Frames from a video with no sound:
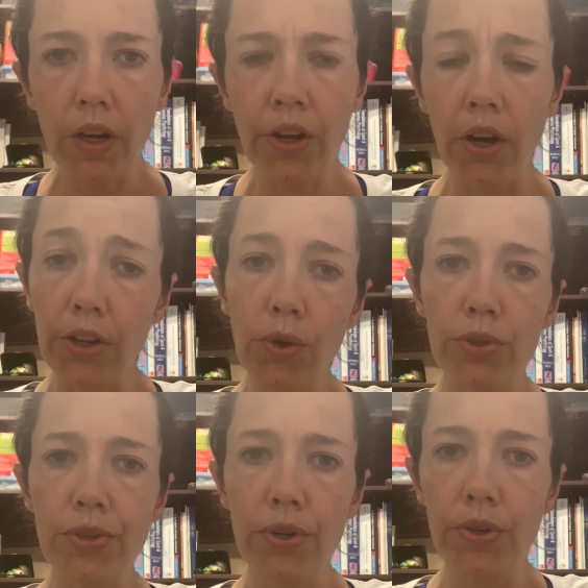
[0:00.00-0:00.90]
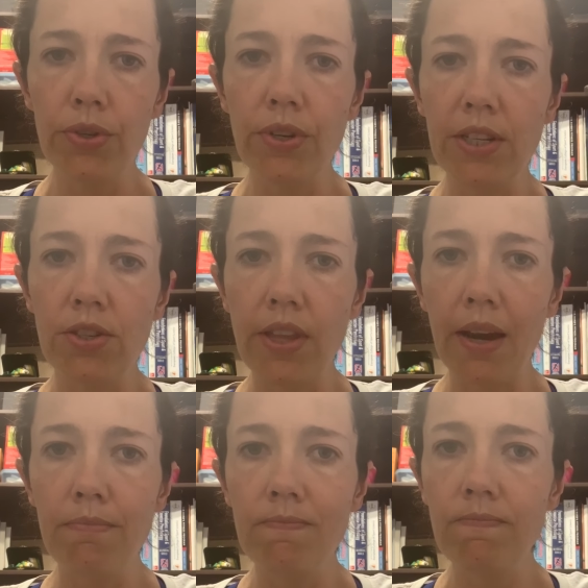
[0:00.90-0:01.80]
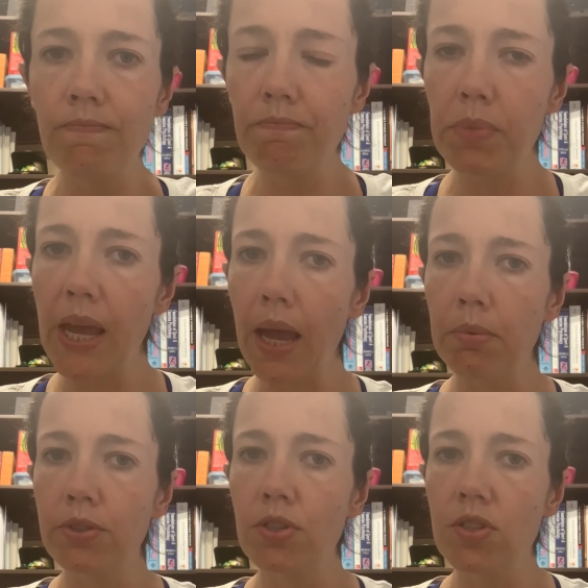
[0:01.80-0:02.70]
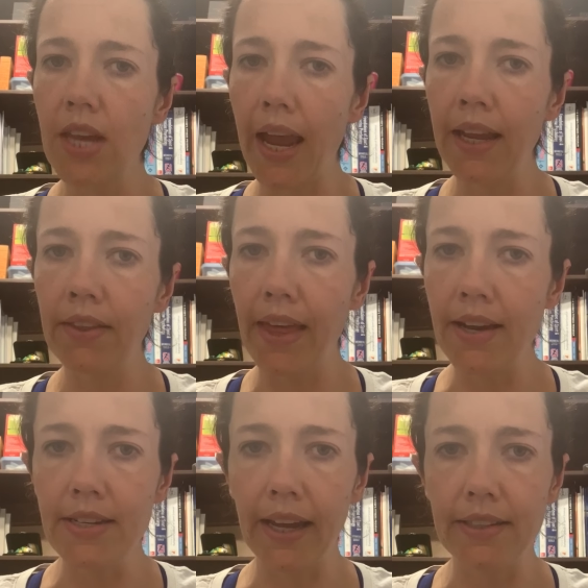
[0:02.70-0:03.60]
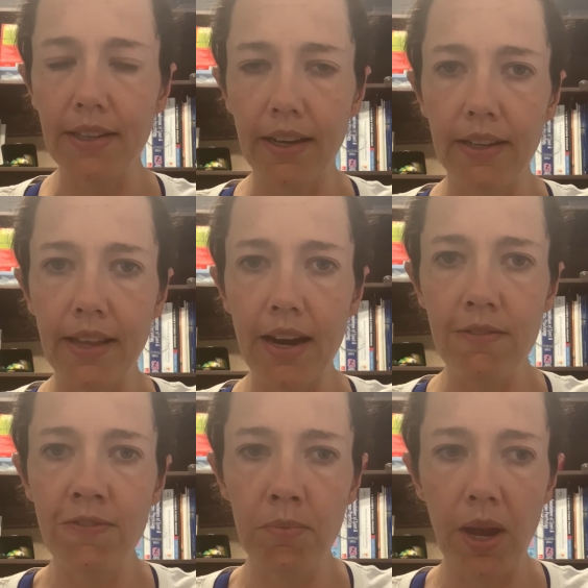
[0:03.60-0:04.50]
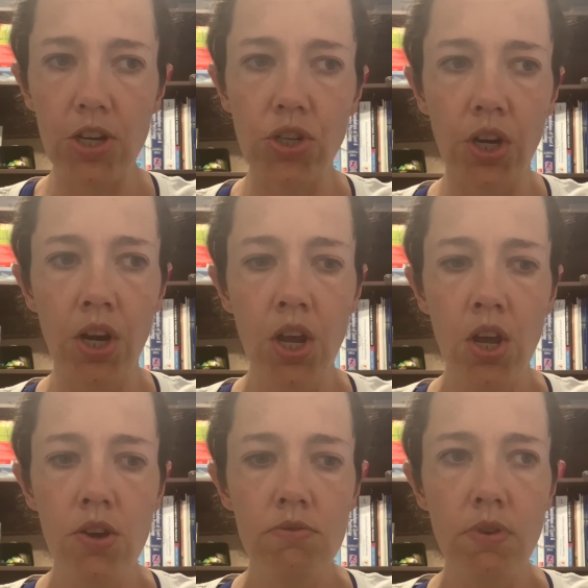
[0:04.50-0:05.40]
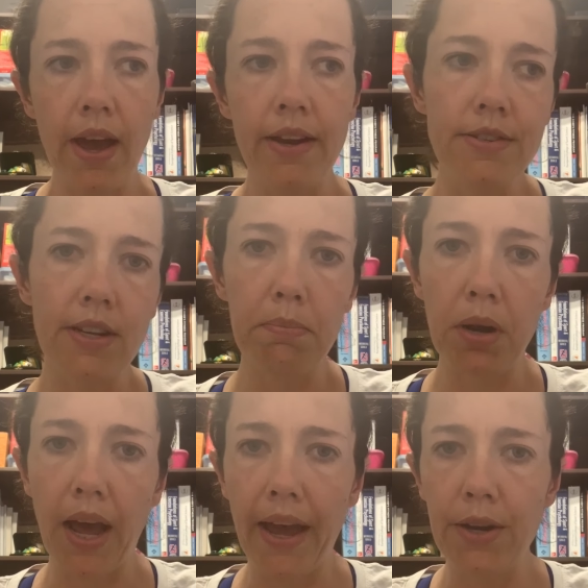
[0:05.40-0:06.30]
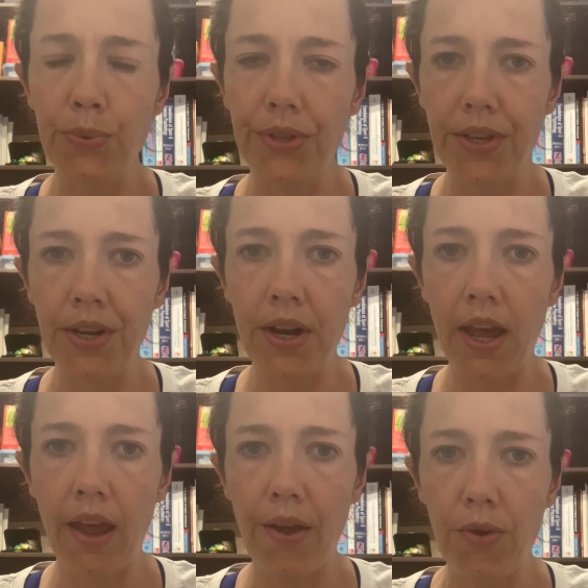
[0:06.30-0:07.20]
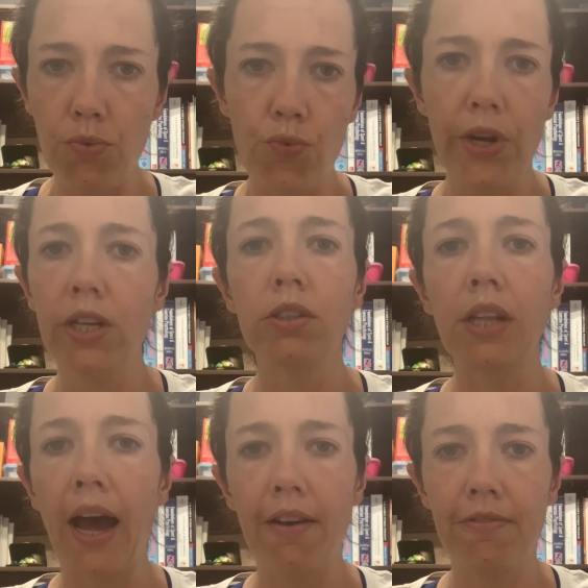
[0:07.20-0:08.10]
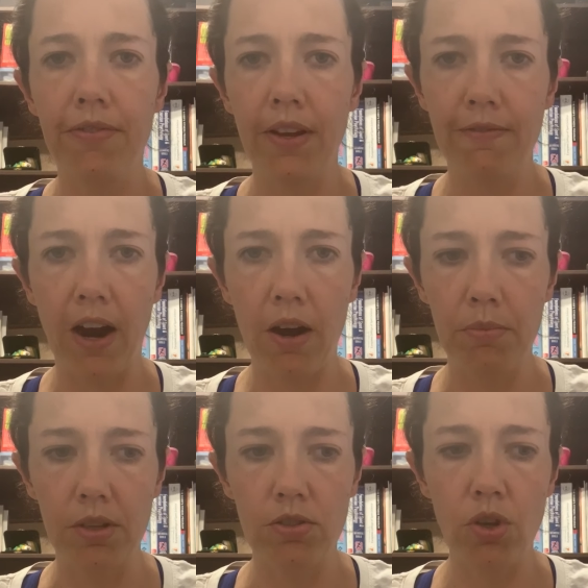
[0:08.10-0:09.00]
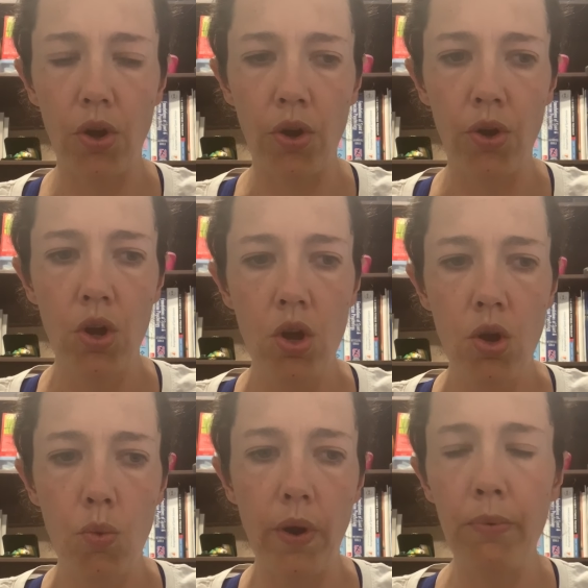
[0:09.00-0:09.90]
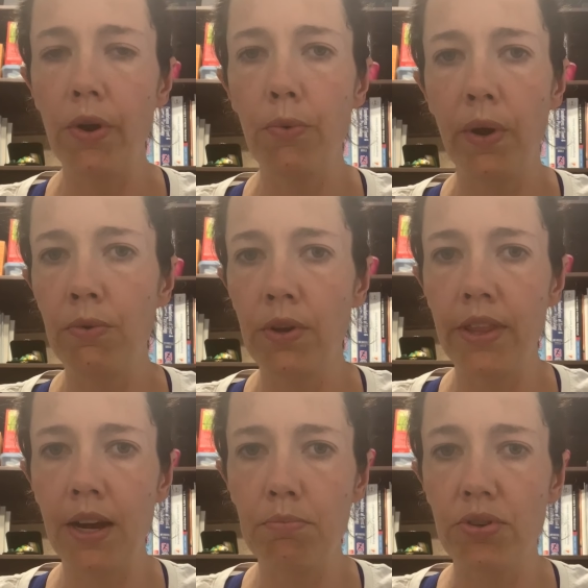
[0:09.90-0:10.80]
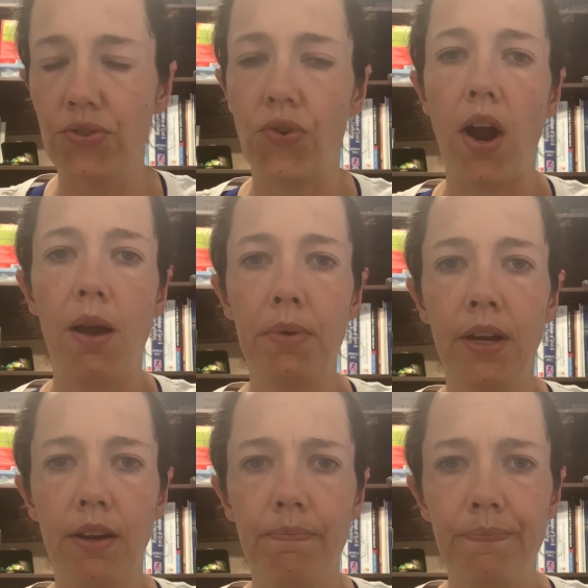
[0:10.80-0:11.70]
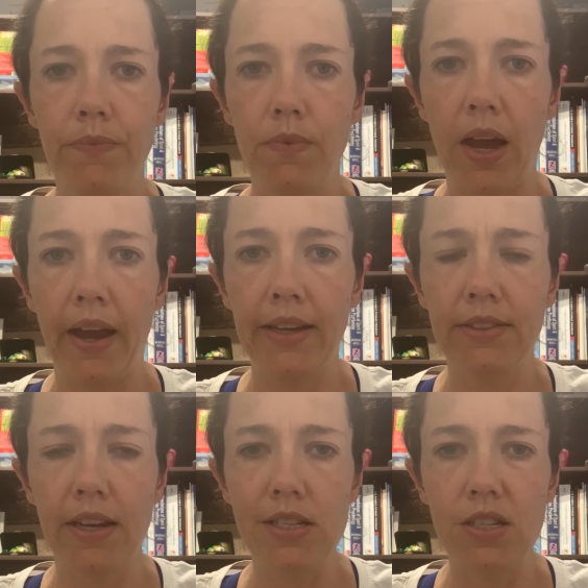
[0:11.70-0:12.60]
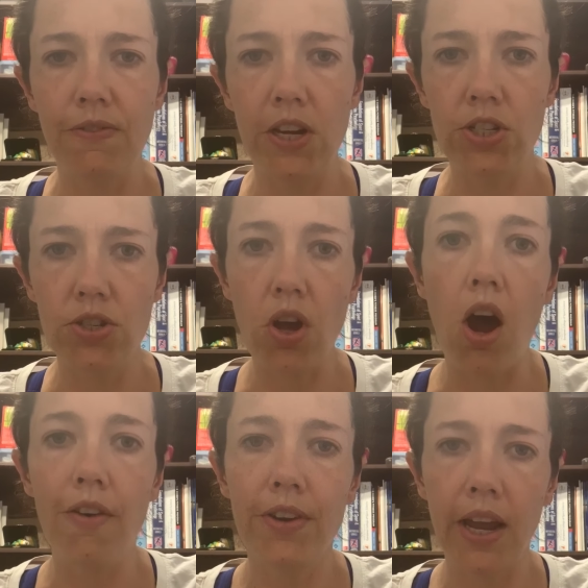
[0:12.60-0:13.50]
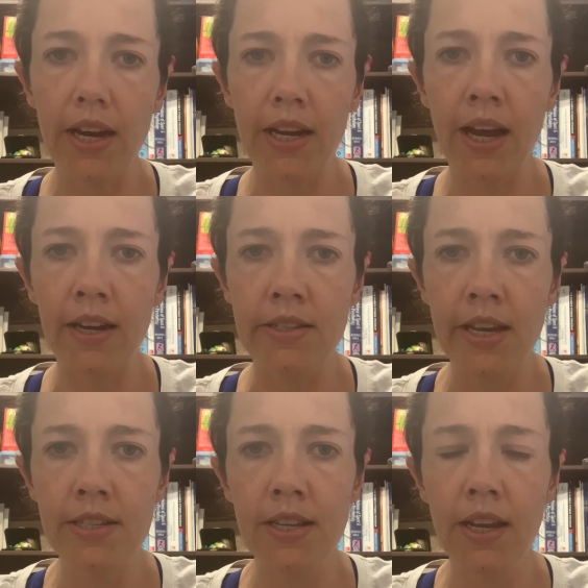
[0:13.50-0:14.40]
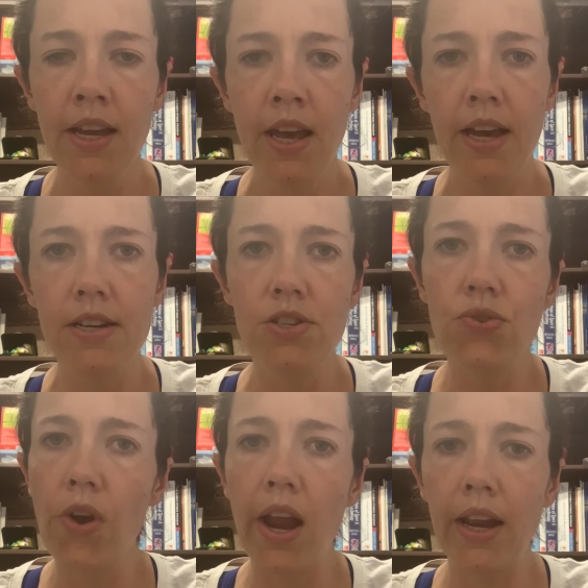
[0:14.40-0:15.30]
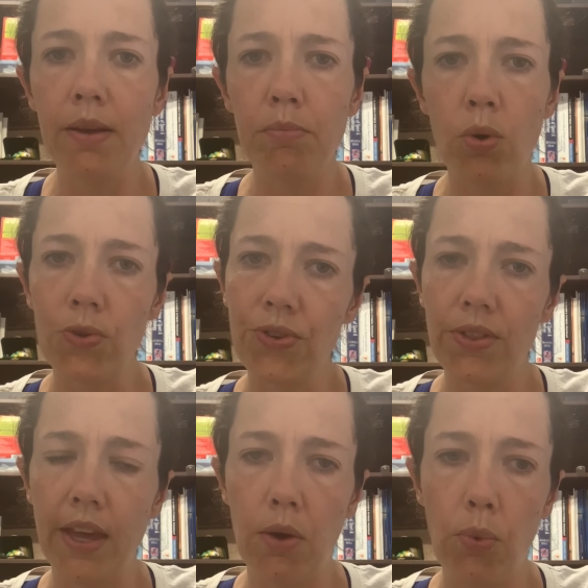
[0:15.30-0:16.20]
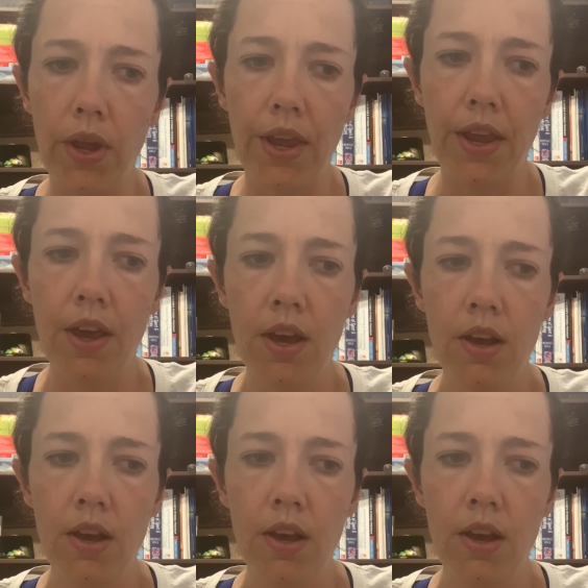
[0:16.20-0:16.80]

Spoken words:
You also need to then be able to take that data and that information and apply it within a real life environment. So when we're then prescribing exercise interventions after any kind of testing, it is really important that we